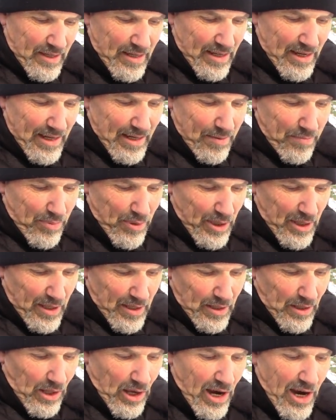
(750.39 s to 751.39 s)
I can put
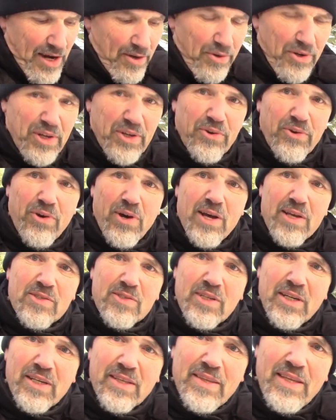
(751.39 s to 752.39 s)
a line right across
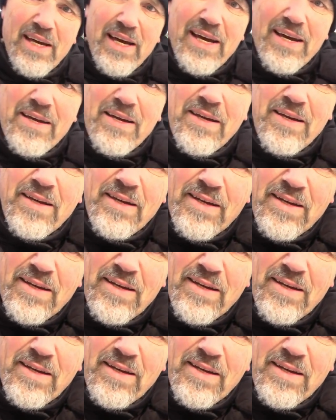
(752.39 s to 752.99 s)
like that.